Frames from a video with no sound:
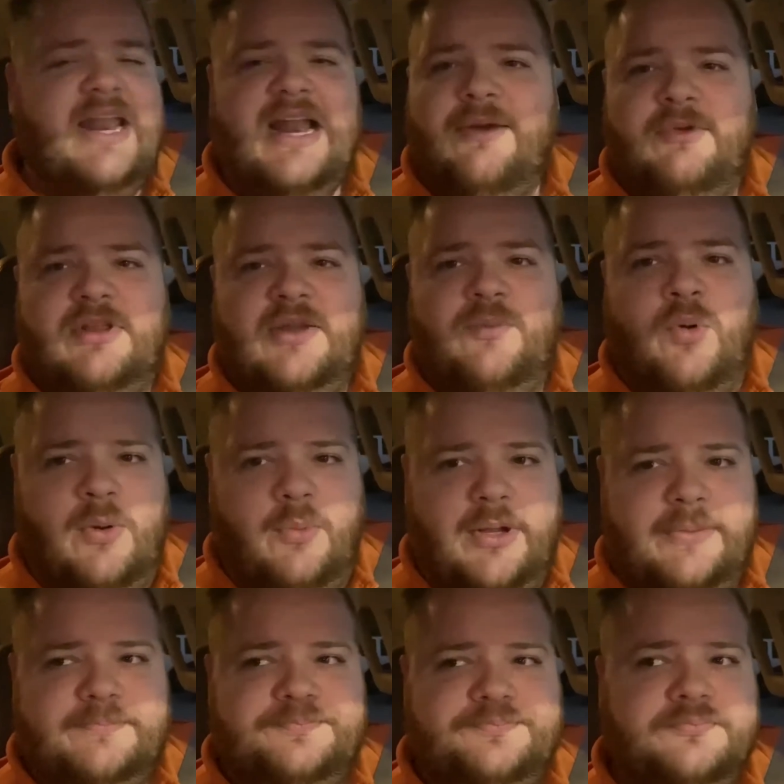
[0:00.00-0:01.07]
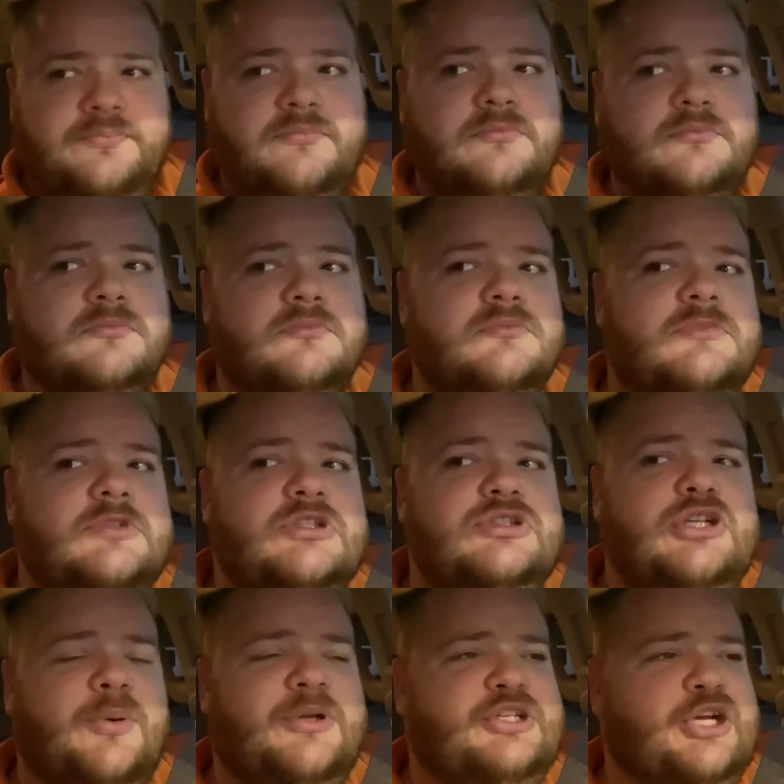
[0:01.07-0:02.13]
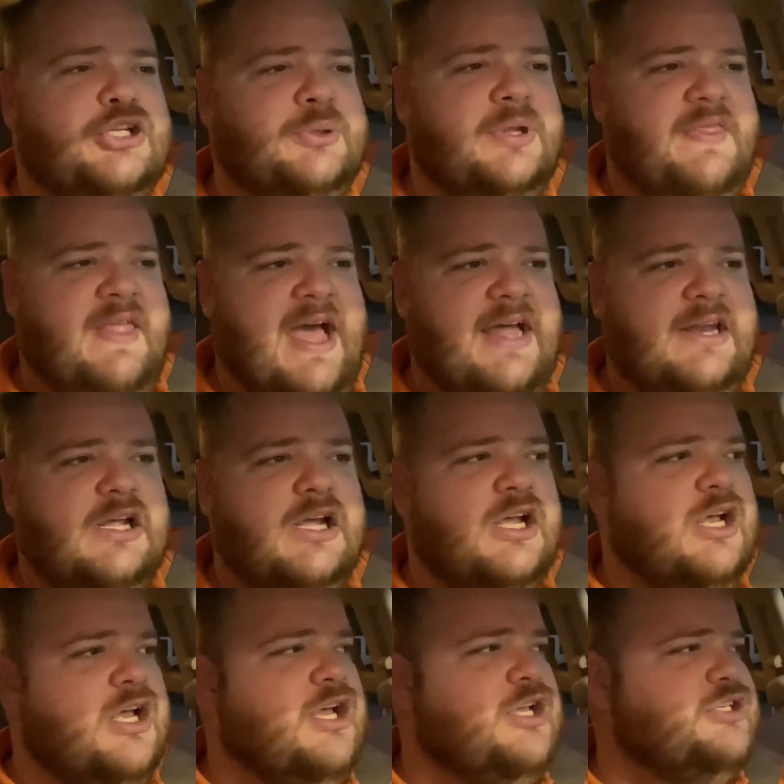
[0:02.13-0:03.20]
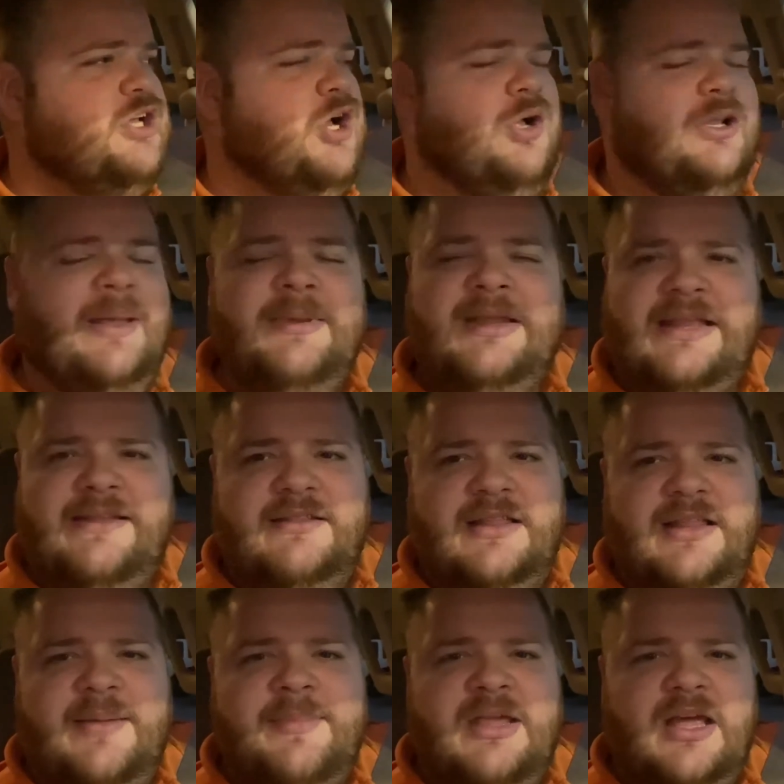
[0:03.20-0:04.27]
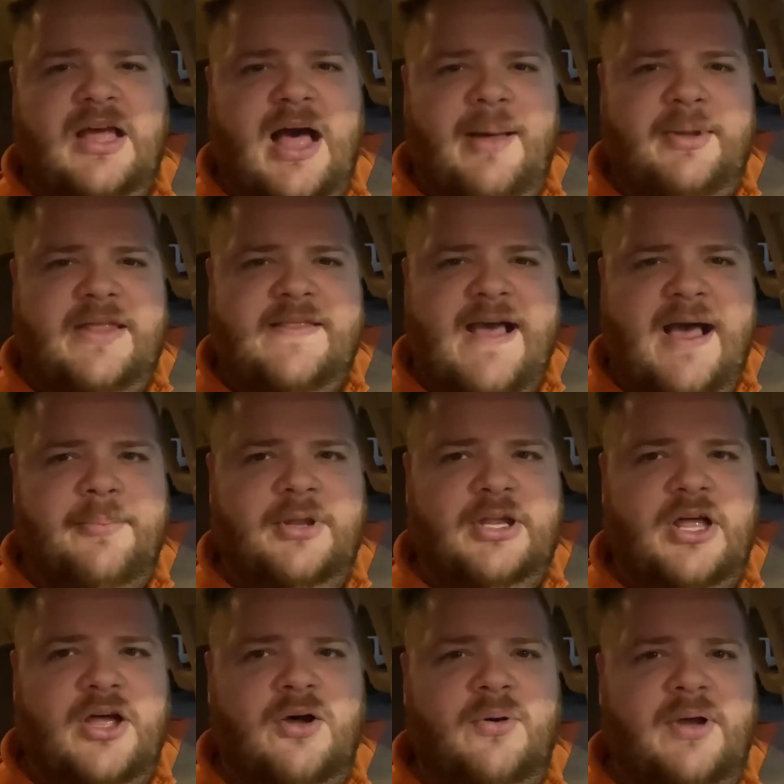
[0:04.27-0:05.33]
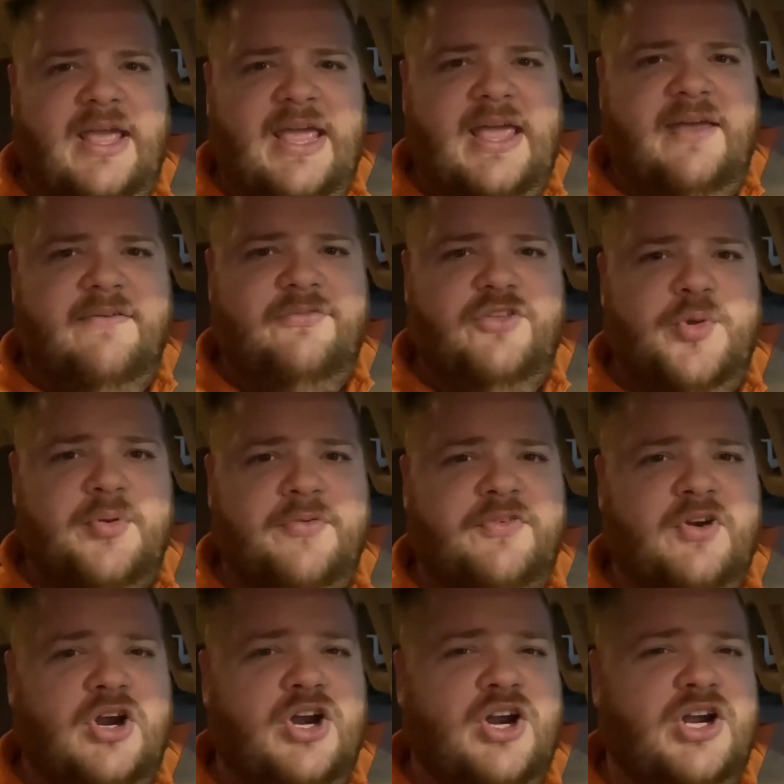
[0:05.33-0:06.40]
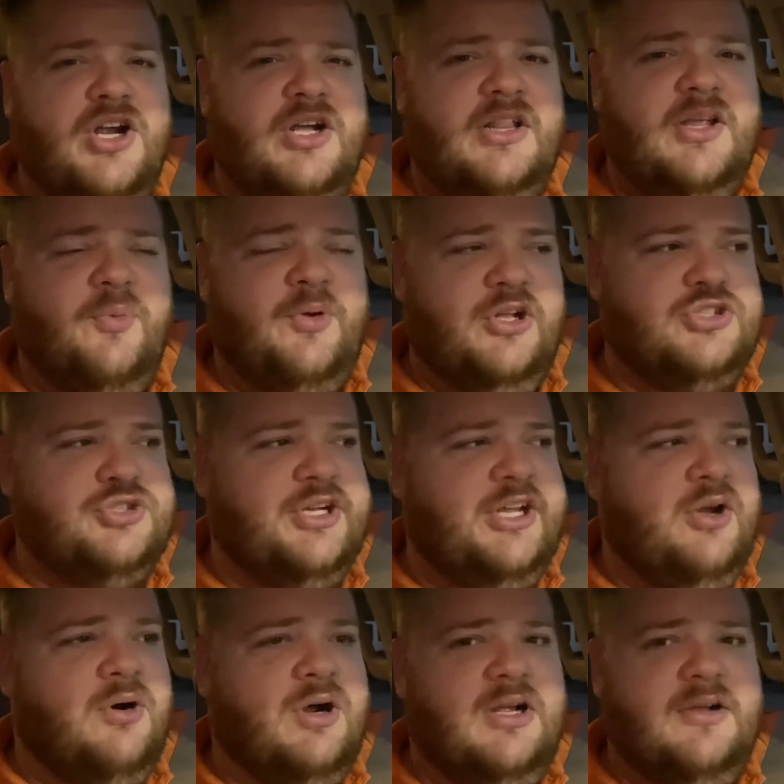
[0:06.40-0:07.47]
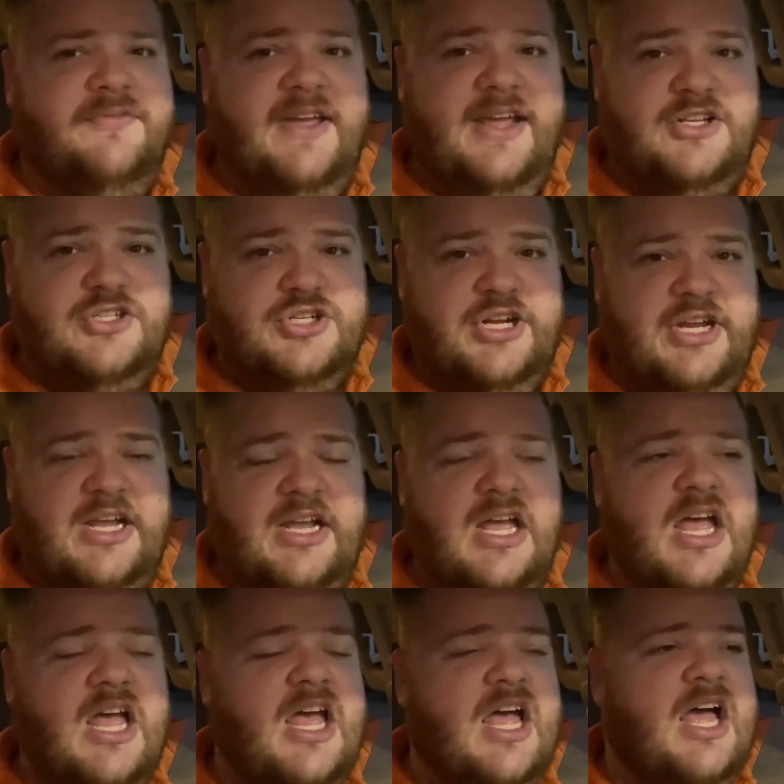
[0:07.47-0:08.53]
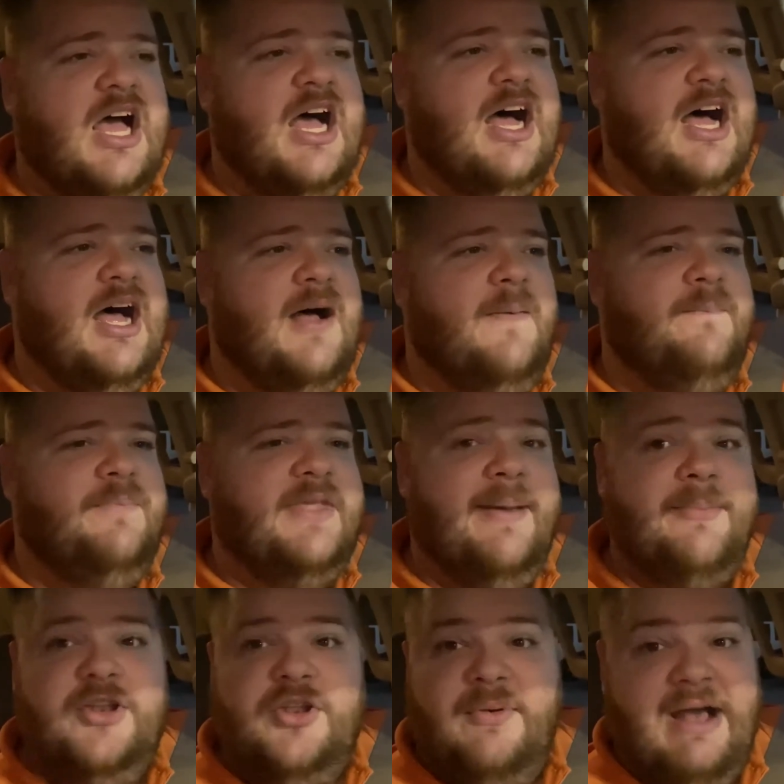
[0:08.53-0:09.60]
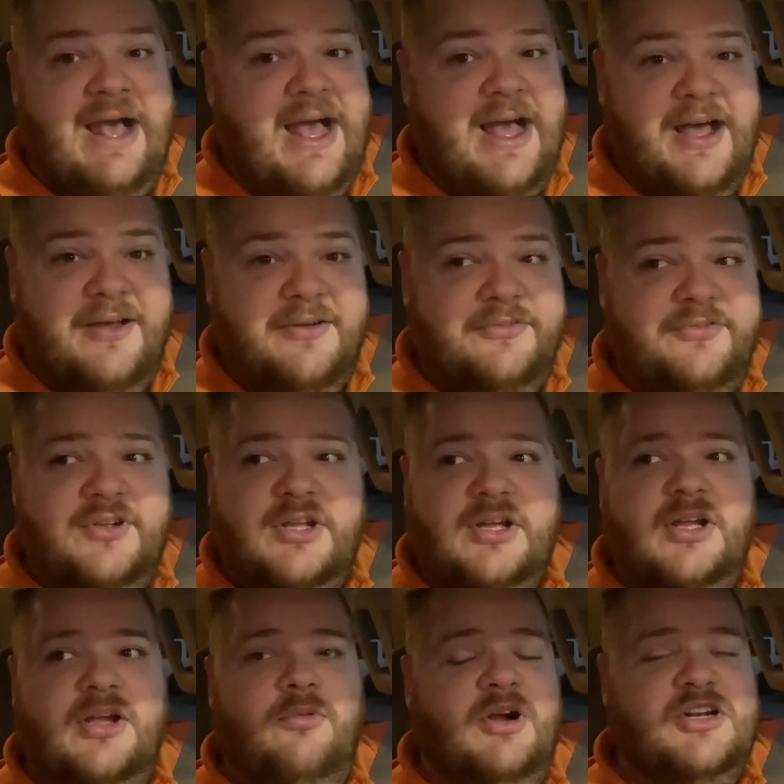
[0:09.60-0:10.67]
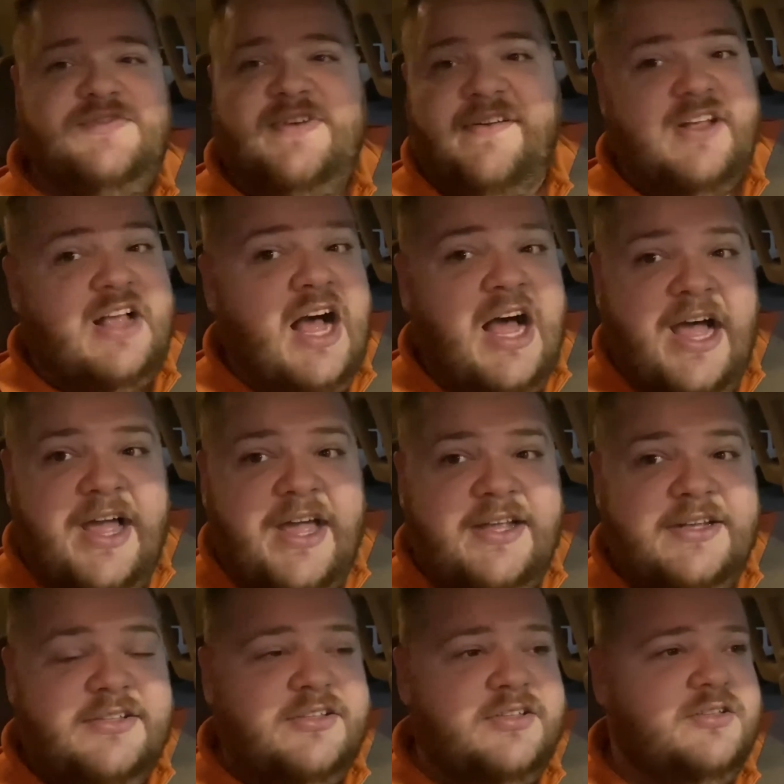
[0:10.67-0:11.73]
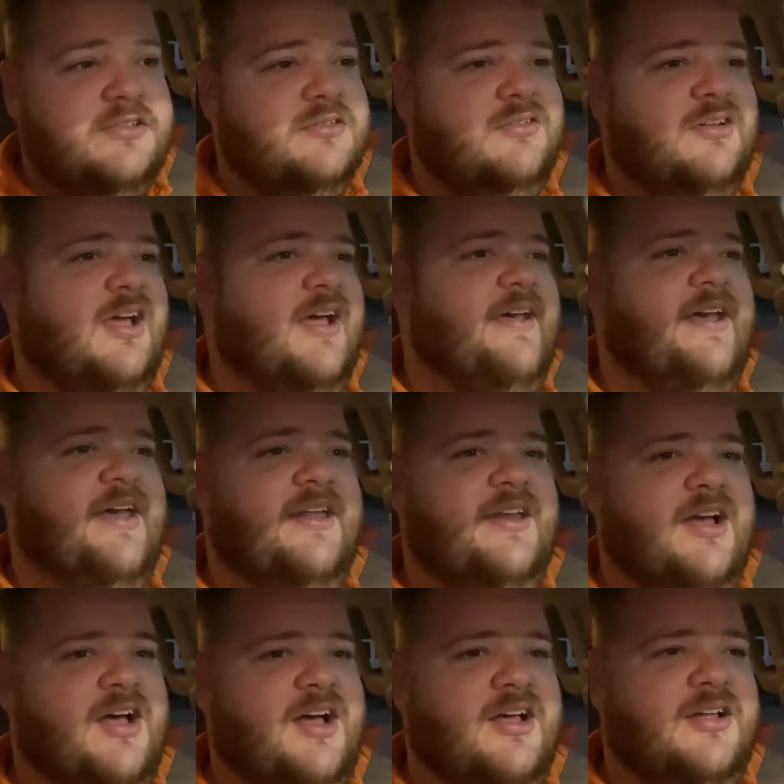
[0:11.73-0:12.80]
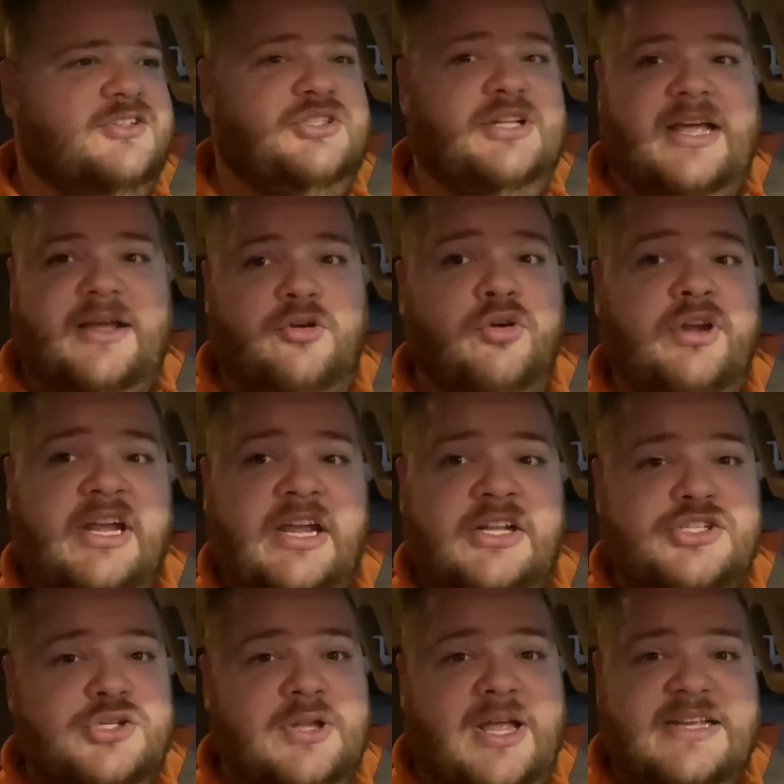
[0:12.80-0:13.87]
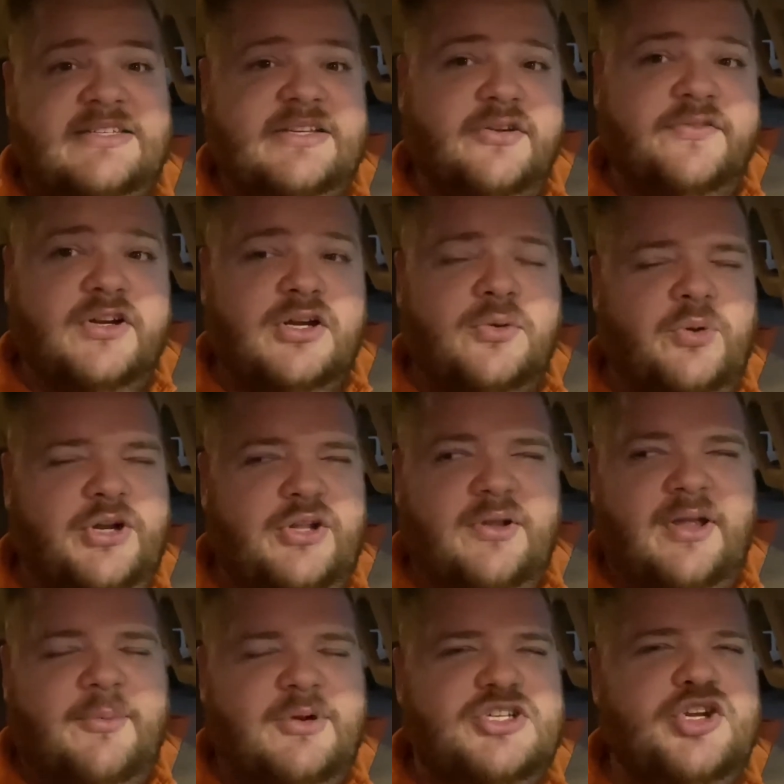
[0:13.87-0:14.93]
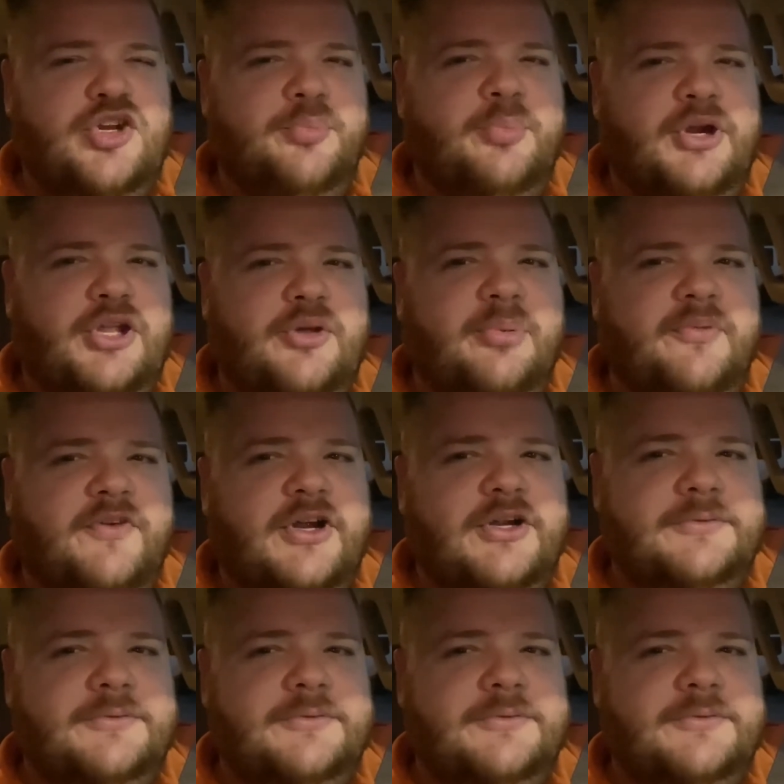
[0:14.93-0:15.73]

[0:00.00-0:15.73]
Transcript: I really want one. So we started doing that. So let me leave, leave me a comment down below if you prefer the real tree or a fake tree. Um, how many do you have? What's your favorite kind? And uh, do you like green? Do you like silver? What do you what do you what do you prefer?